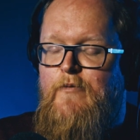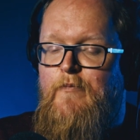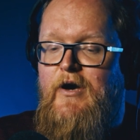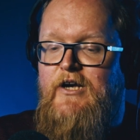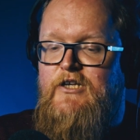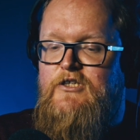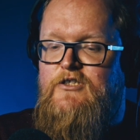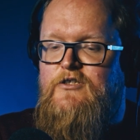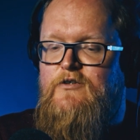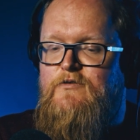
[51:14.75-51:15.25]

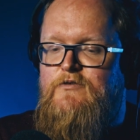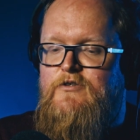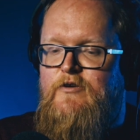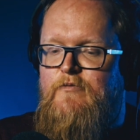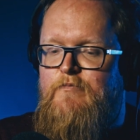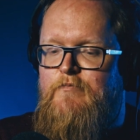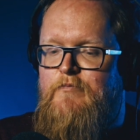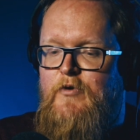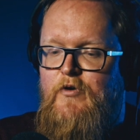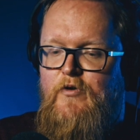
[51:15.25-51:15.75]
it might
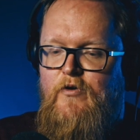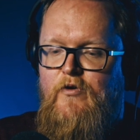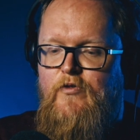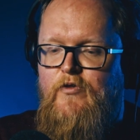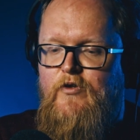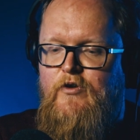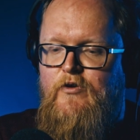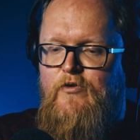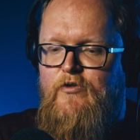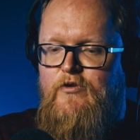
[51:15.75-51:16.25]
suit him
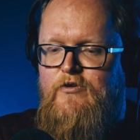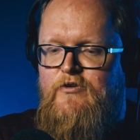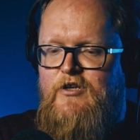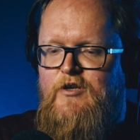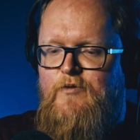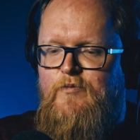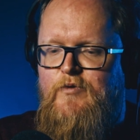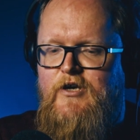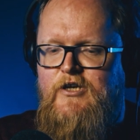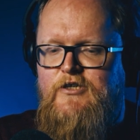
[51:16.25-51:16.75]
more than other
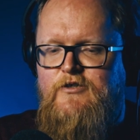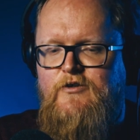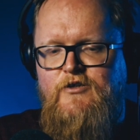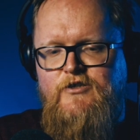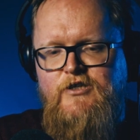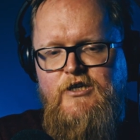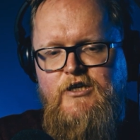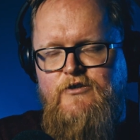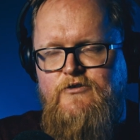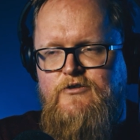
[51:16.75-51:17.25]
DPs,
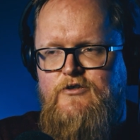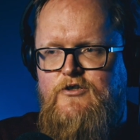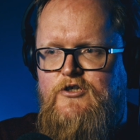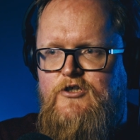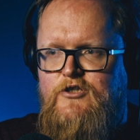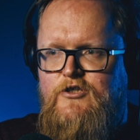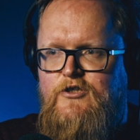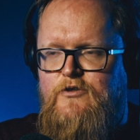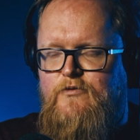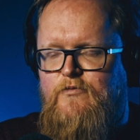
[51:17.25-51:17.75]
because he
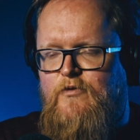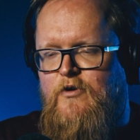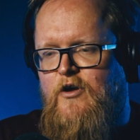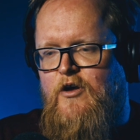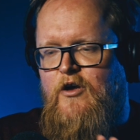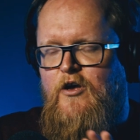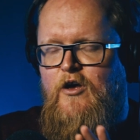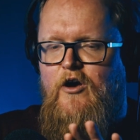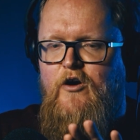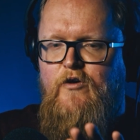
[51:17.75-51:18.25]
doesn't
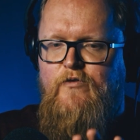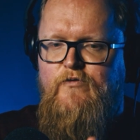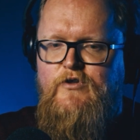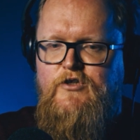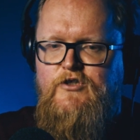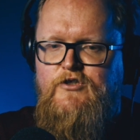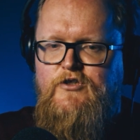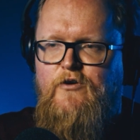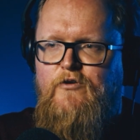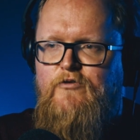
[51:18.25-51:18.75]
shoot
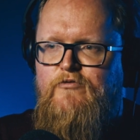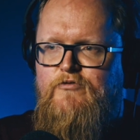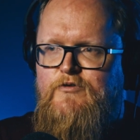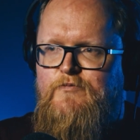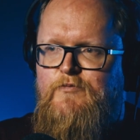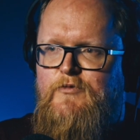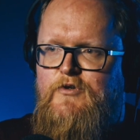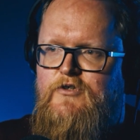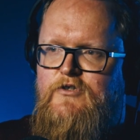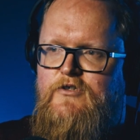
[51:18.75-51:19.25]
over the
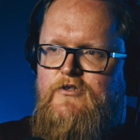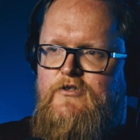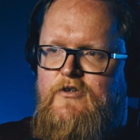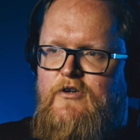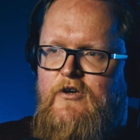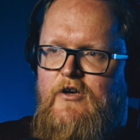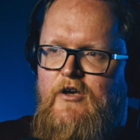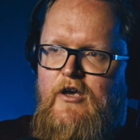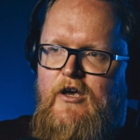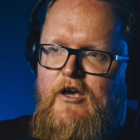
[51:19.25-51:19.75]
shoulder as much,
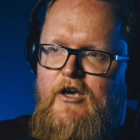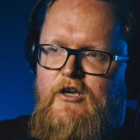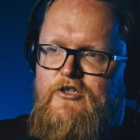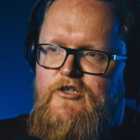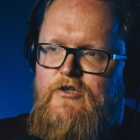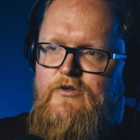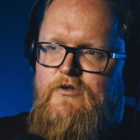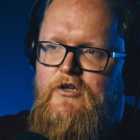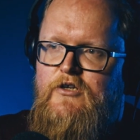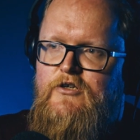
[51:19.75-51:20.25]
as
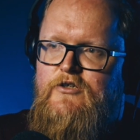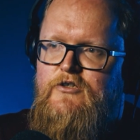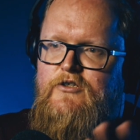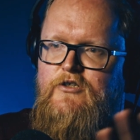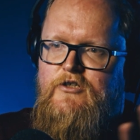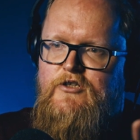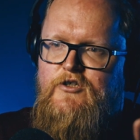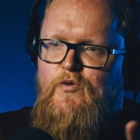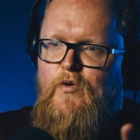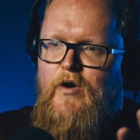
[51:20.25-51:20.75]
it's usually
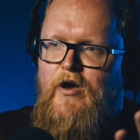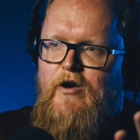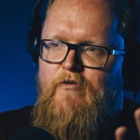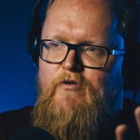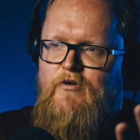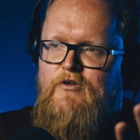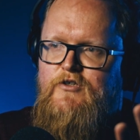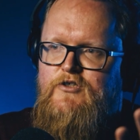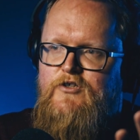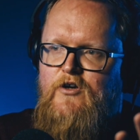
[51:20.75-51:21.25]
just a
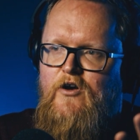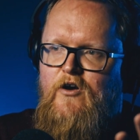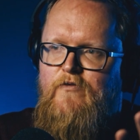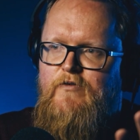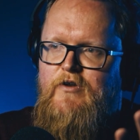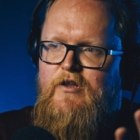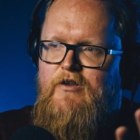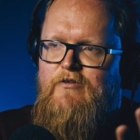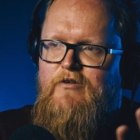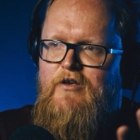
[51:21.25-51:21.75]
square on
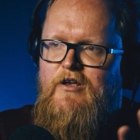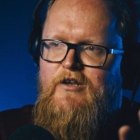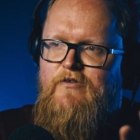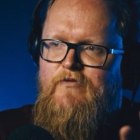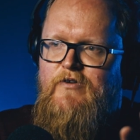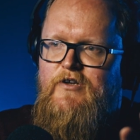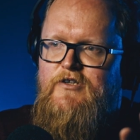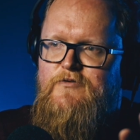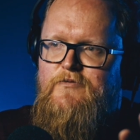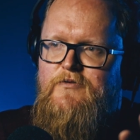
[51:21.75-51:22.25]
shot of an
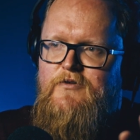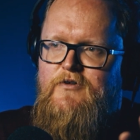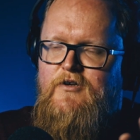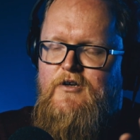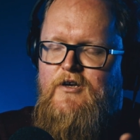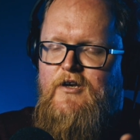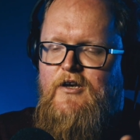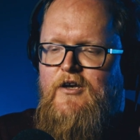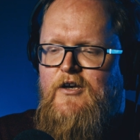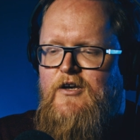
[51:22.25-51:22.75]

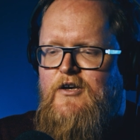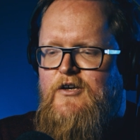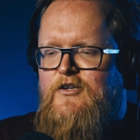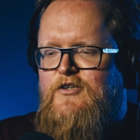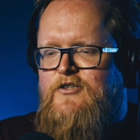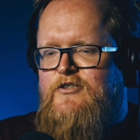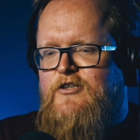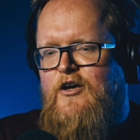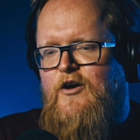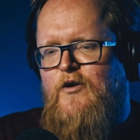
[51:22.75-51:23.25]
individual.
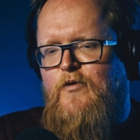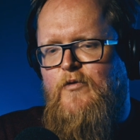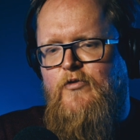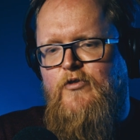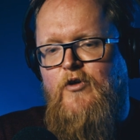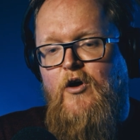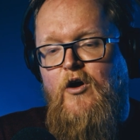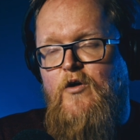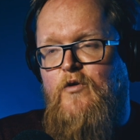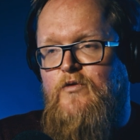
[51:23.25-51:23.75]

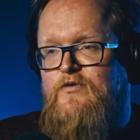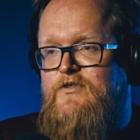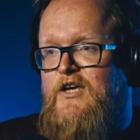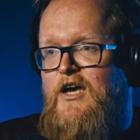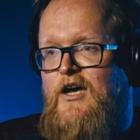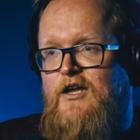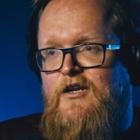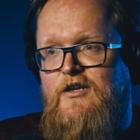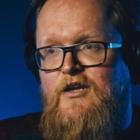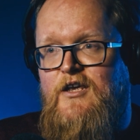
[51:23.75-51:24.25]
So the whole
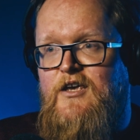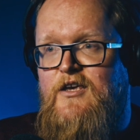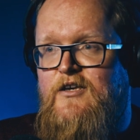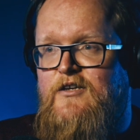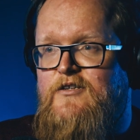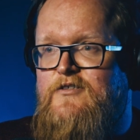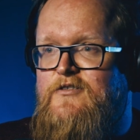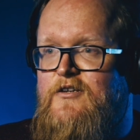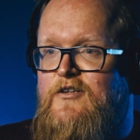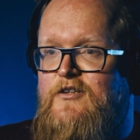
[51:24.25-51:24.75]

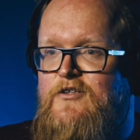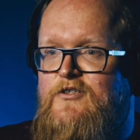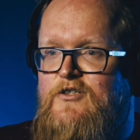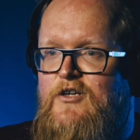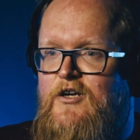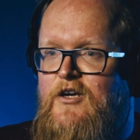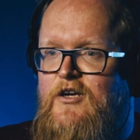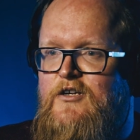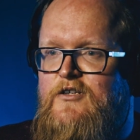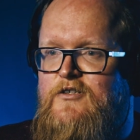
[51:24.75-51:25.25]
technique is going to
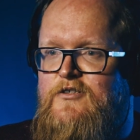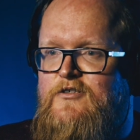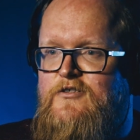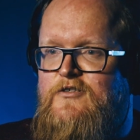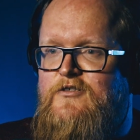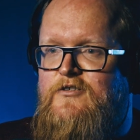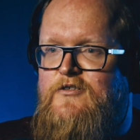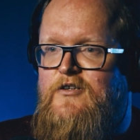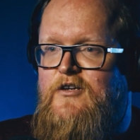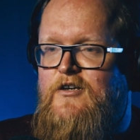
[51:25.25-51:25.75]

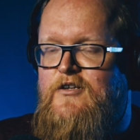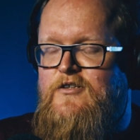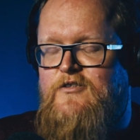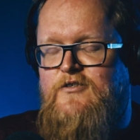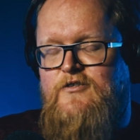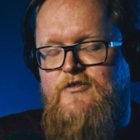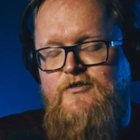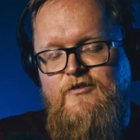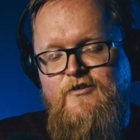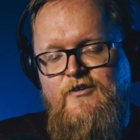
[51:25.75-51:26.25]
change.
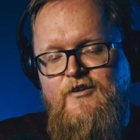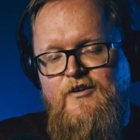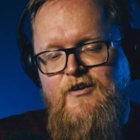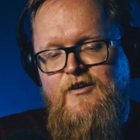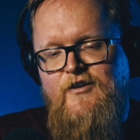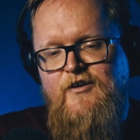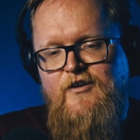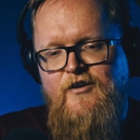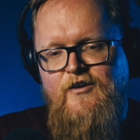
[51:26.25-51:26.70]
It's